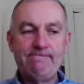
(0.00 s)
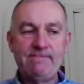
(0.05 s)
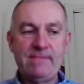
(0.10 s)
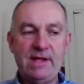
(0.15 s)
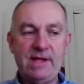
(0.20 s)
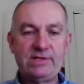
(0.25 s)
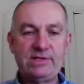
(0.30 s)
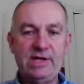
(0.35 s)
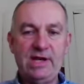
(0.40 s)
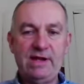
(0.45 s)

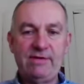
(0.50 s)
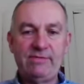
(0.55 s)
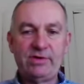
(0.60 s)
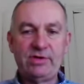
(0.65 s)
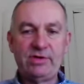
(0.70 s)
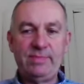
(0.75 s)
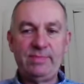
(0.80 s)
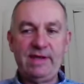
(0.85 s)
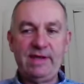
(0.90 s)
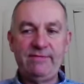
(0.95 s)
actually I've got to
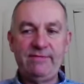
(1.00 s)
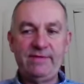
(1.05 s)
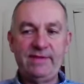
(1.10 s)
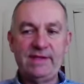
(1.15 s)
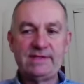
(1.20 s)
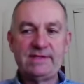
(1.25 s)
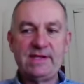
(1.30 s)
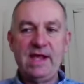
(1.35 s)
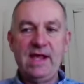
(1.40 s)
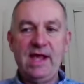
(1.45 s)
pay for
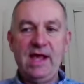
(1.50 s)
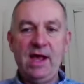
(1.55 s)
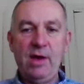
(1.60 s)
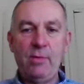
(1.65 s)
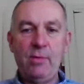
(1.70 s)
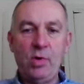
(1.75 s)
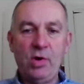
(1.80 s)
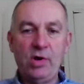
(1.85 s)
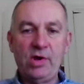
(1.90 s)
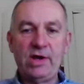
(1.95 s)
this, and
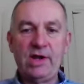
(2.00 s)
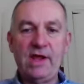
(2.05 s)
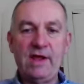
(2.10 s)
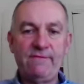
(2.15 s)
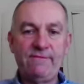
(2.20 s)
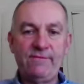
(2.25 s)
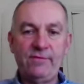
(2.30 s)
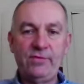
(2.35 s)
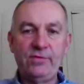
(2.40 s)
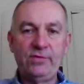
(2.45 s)
what can I
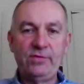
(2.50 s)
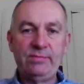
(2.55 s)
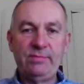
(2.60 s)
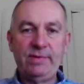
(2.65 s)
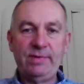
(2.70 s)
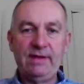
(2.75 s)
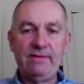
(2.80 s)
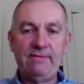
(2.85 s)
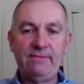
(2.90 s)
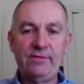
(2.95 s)
afford to
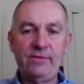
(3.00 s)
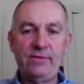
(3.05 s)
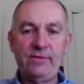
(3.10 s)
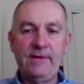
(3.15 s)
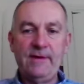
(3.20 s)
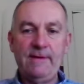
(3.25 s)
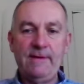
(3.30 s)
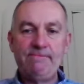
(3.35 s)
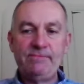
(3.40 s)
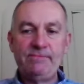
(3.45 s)
pay for?
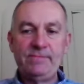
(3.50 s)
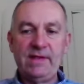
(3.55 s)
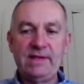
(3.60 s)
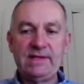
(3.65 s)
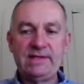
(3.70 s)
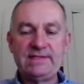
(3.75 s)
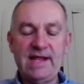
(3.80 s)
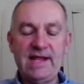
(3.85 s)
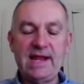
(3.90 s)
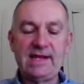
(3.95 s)
And
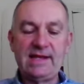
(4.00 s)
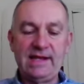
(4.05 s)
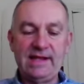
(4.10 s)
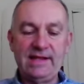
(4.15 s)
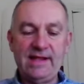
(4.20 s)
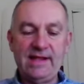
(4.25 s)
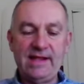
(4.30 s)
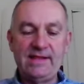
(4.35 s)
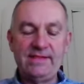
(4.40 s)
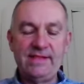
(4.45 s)
sadly,
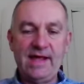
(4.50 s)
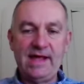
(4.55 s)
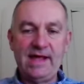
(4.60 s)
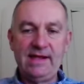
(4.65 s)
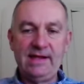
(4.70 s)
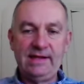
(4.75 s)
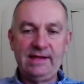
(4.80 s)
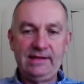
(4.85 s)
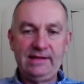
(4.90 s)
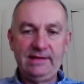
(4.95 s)
then that
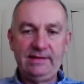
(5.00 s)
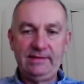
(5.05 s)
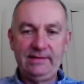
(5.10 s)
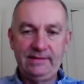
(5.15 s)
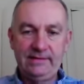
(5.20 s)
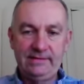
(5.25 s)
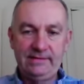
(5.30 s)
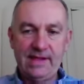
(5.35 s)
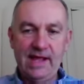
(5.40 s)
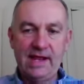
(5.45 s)

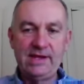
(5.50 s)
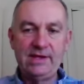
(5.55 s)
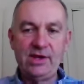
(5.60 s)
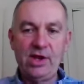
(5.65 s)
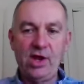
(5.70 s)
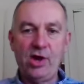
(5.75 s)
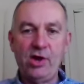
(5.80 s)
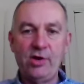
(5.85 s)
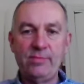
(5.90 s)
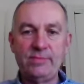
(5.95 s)

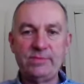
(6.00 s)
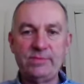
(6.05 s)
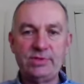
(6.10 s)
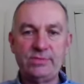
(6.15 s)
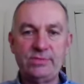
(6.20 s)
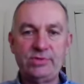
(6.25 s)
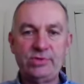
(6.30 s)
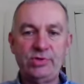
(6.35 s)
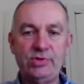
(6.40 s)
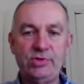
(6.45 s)
opens
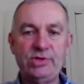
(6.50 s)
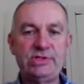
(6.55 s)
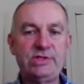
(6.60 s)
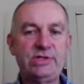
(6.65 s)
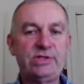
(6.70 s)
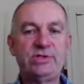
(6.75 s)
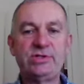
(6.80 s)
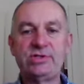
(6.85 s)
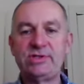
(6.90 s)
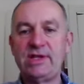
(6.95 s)
up
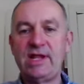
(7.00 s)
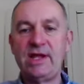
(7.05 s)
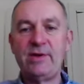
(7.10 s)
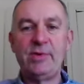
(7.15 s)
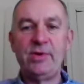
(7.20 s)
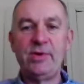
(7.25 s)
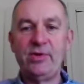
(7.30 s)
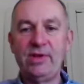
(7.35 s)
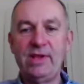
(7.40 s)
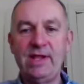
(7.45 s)
choices, just like
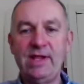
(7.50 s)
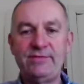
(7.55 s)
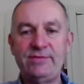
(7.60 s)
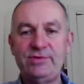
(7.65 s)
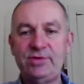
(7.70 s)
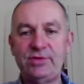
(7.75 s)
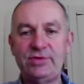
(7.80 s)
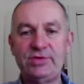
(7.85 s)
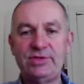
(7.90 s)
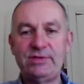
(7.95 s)
we all have
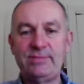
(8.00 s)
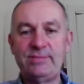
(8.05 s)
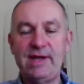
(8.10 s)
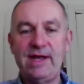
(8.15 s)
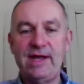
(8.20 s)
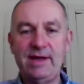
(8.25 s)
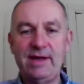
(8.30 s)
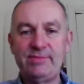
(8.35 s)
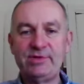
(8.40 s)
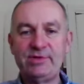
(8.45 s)
choices about
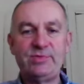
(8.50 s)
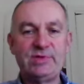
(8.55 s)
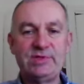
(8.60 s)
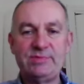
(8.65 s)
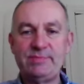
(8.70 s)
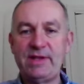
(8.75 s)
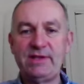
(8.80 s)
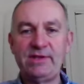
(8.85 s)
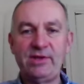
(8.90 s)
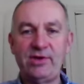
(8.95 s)
how much we
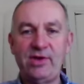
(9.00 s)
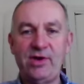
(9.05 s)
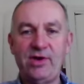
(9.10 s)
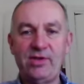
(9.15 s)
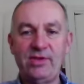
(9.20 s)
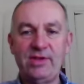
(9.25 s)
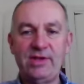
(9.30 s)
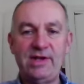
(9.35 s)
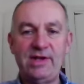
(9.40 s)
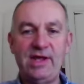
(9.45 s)
spend on a
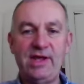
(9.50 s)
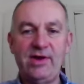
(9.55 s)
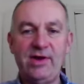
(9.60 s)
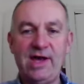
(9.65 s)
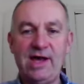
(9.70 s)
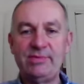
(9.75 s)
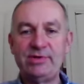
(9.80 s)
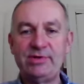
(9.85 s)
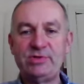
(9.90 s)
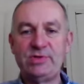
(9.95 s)
holiday or
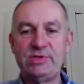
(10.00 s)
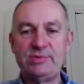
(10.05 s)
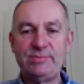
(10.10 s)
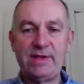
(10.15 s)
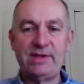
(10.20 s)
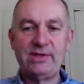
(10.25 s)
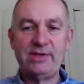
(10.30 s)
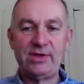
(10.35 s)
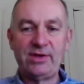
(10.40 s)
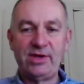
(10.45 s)
how much we
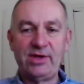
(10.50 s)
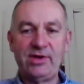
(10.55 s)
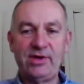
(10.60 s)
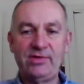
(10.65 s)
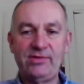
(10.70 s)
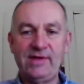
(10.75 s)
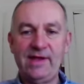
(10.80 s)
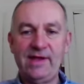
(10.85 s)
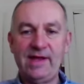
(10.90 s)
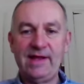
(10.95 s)
spend on a
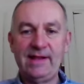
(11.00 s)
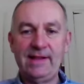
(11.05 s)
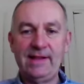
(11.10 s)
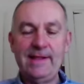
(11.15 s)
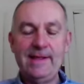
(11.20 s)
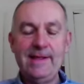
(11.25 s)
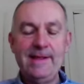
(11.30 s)
hotel.